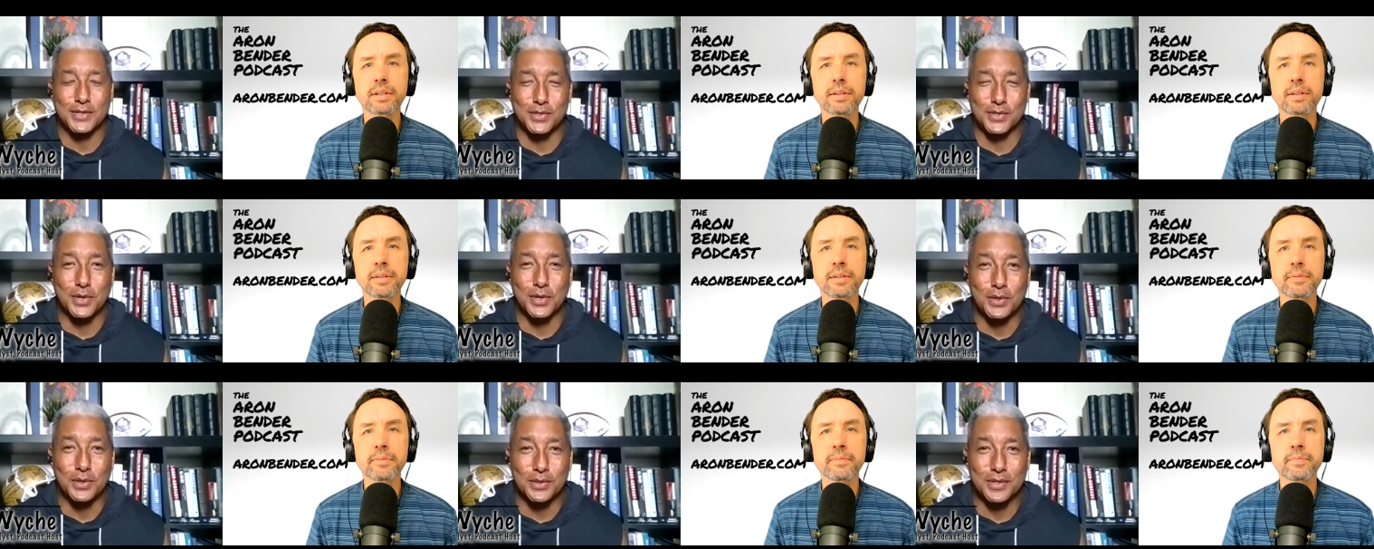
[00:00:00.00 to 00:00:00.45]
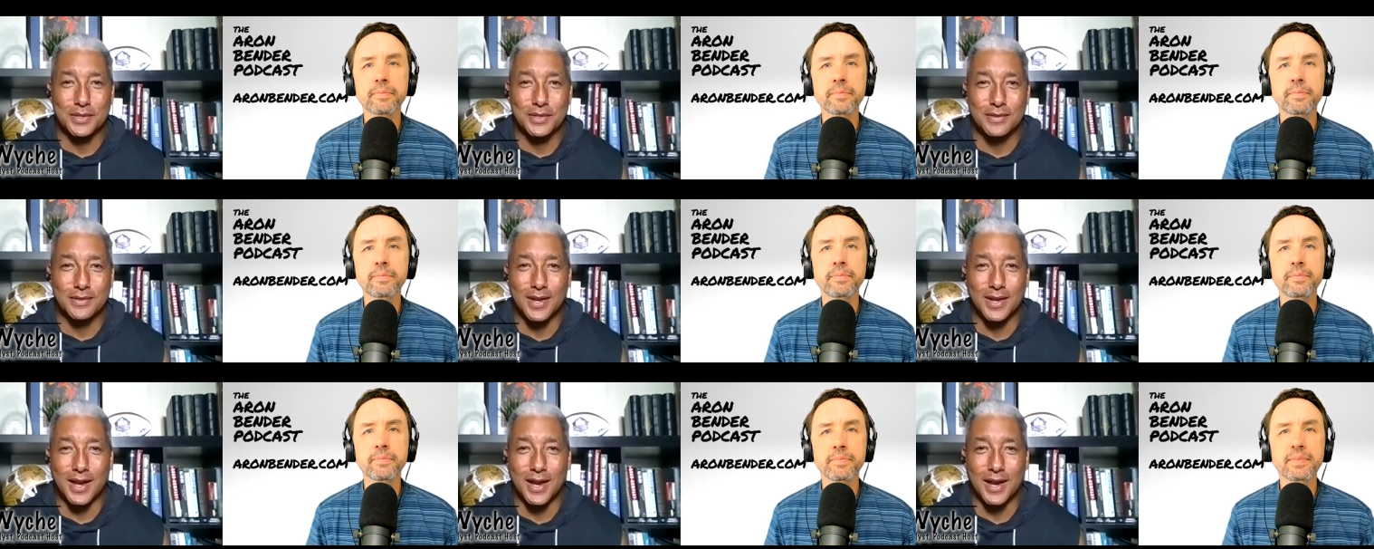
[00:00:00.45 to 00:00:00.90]
Speaker 1: years old
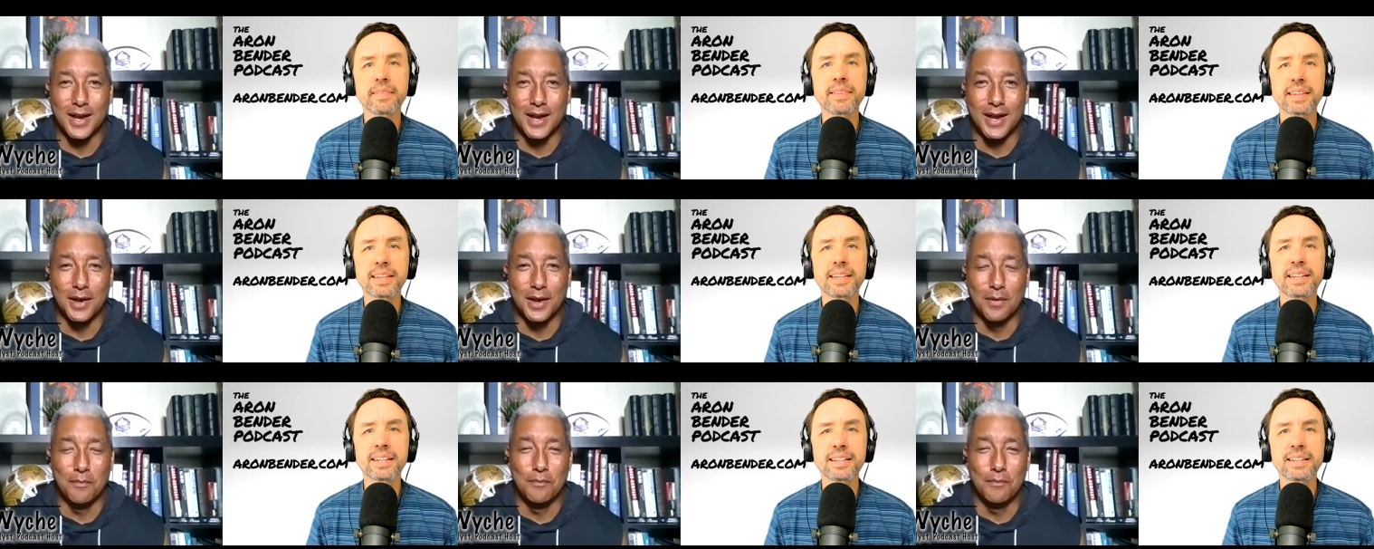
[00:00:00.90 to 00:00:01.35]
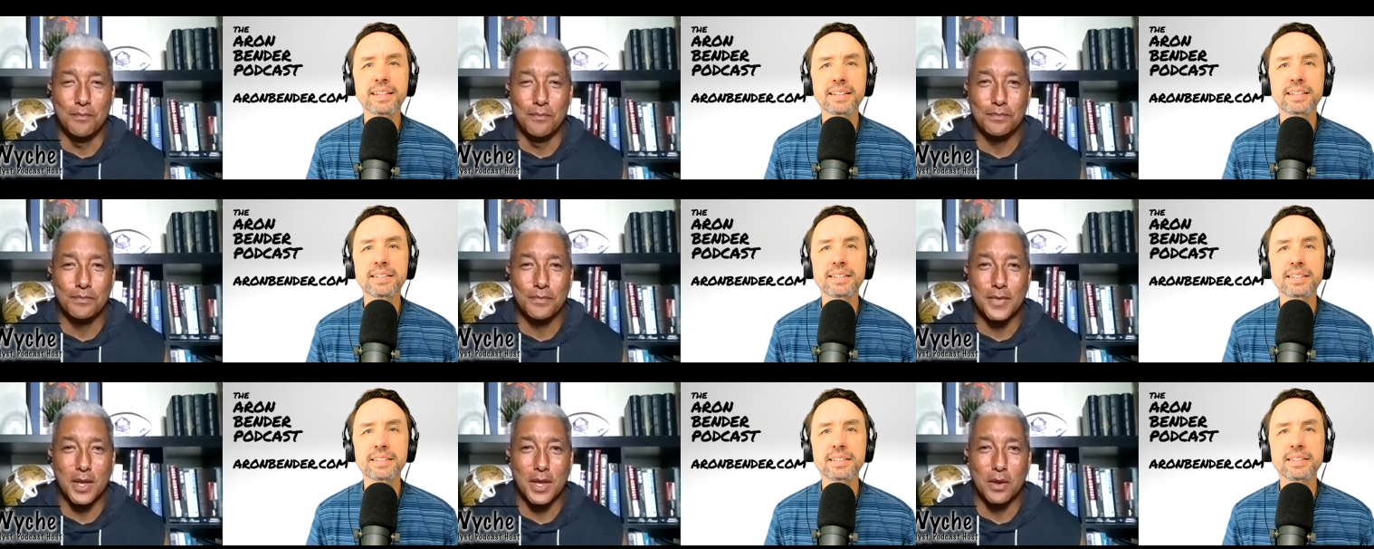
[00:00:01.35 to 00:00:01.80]
um,
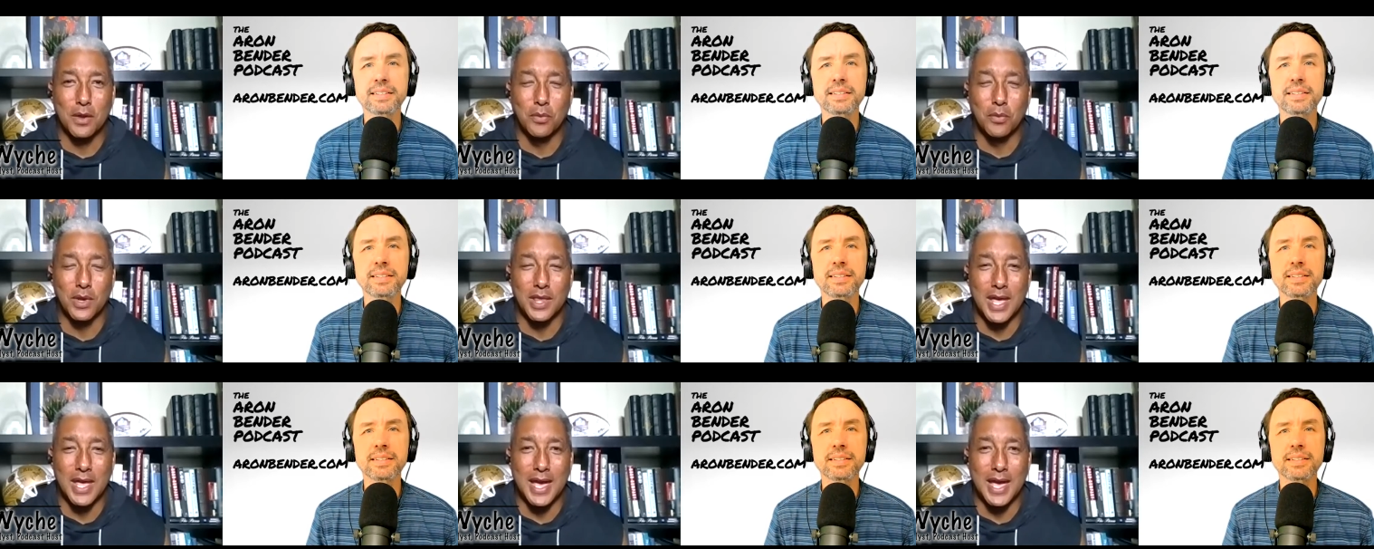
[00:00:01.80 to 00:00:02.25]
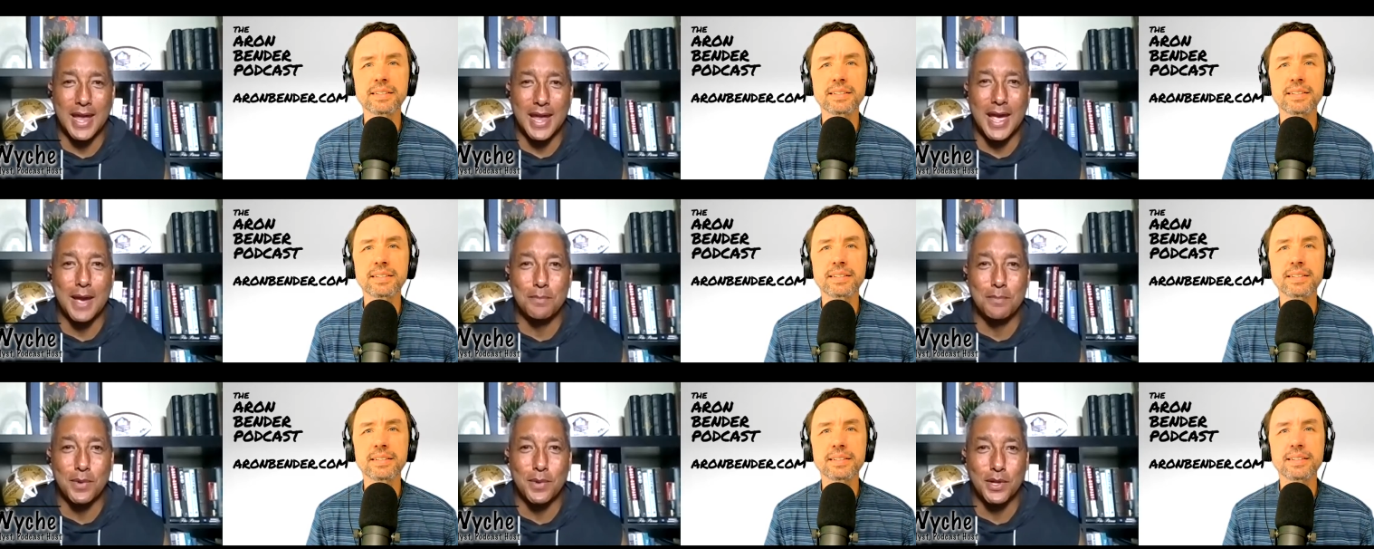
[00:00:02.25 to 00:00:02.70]
when that
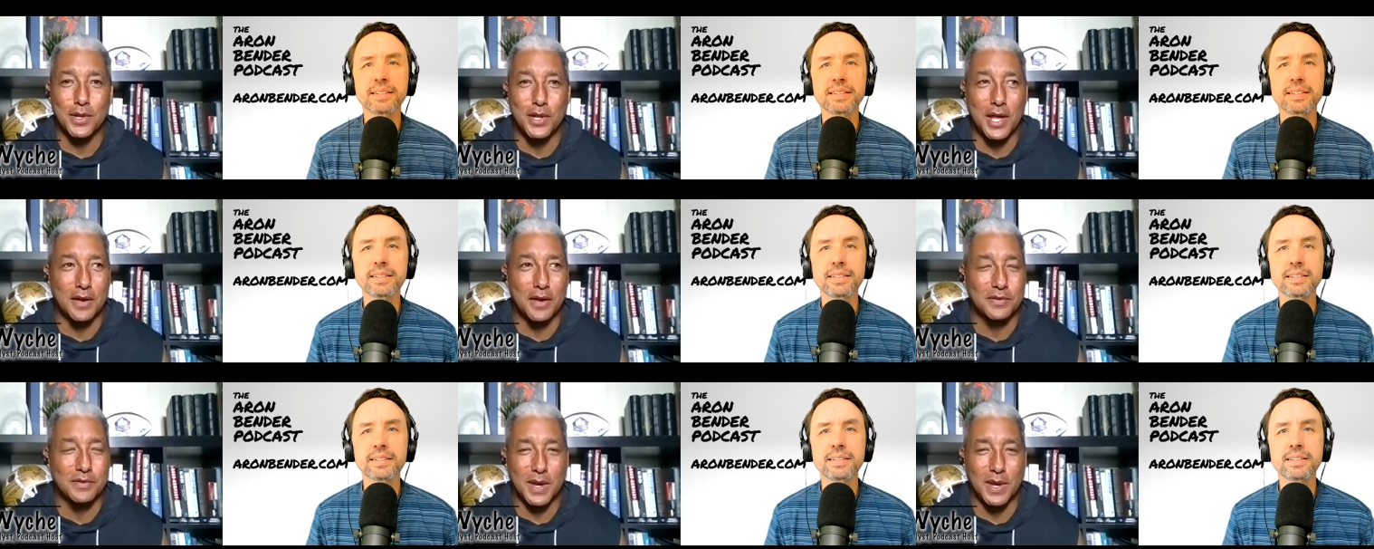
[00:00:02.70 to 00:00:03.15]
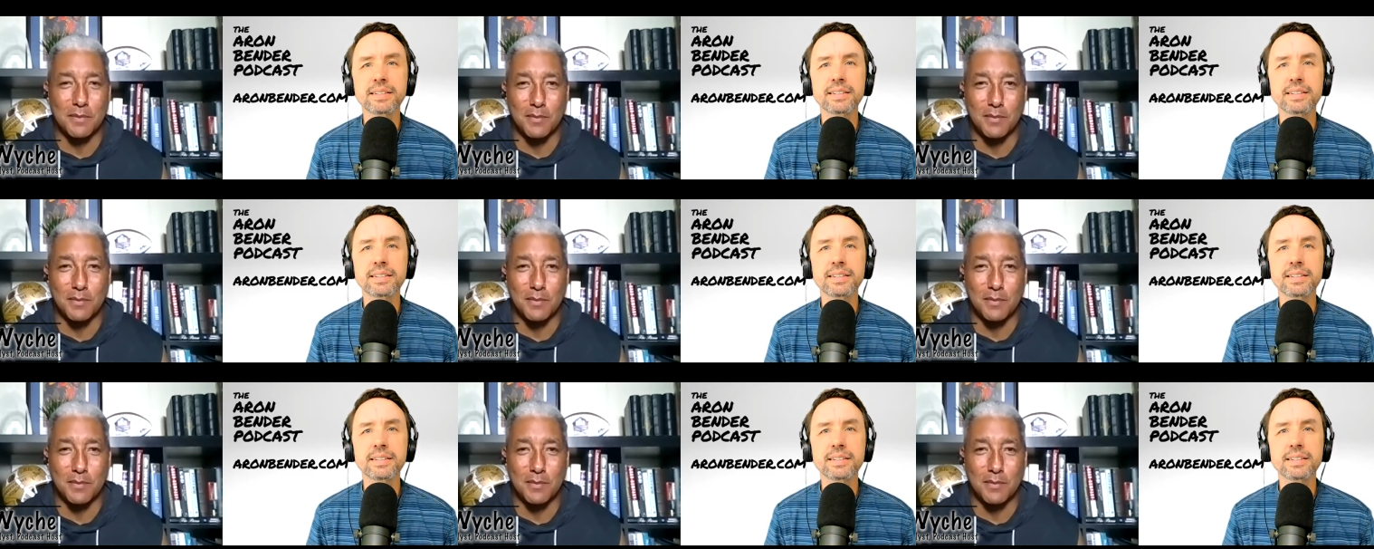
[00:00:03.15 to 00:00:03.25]
happened and that was my,